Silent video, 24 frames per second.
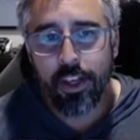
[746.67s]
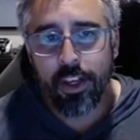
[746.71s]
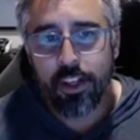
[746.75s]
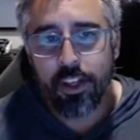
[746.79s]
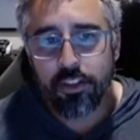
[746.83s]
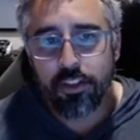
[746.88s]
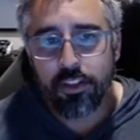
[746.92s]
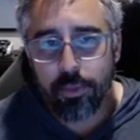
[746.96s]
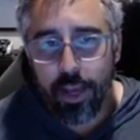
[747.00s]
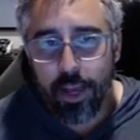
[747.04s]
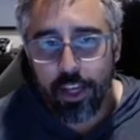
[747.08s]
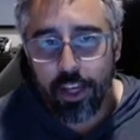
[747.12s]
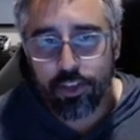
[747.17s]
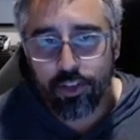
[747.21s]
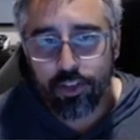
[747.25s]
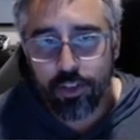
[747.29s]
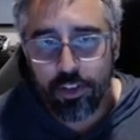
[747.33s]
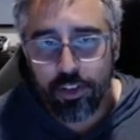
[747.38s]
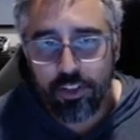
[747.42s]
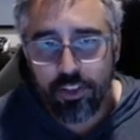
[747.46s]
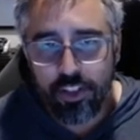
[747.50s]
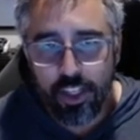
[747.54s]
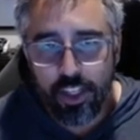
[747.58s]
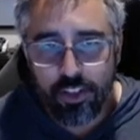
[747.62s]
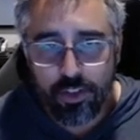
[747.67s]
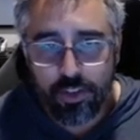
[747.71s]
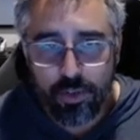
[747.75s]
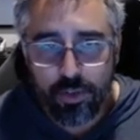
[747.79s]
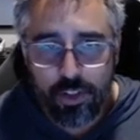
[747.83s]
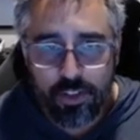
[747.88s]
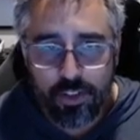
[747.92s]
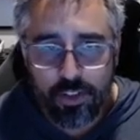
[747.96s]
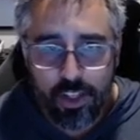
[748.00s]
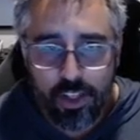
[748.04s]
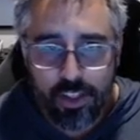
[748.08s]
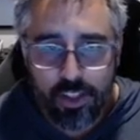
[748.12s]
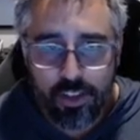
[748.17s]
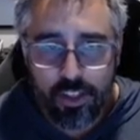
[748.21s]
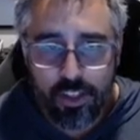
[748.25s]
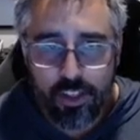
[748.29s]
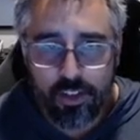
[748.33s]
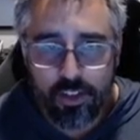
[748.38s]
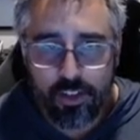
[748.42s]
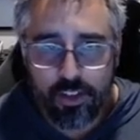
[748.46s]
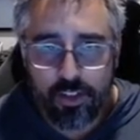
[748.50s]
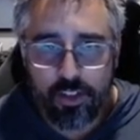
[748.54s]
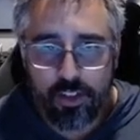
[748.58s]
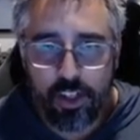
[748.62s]
some extra accessories like
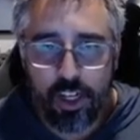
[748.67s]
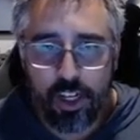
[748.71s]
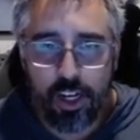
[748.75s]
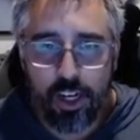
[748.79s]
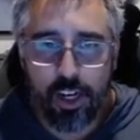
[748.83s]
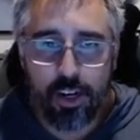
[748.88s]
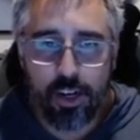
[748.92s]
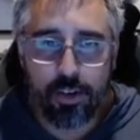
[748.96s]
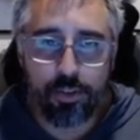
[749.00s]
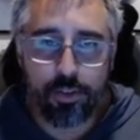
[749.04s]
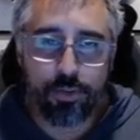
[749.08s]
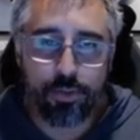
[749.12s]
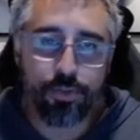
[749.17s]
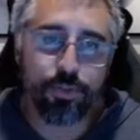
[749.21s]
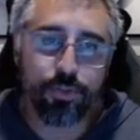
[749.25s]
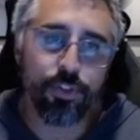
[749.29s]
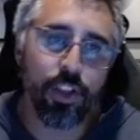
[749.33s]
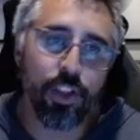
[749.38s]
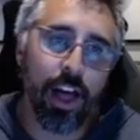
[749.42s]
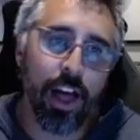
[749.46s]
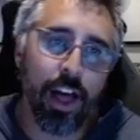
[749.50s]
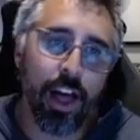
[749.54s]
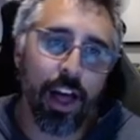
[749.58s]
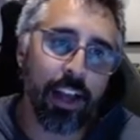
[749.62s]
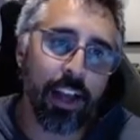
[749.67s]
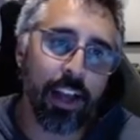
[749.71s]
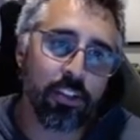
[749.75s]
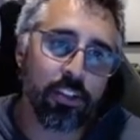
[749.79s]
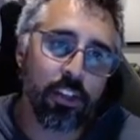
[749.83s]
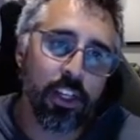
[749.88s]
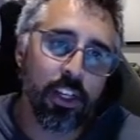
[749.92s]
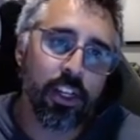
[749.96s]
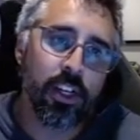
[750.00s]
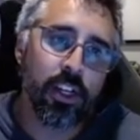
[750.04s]
these uh, flags,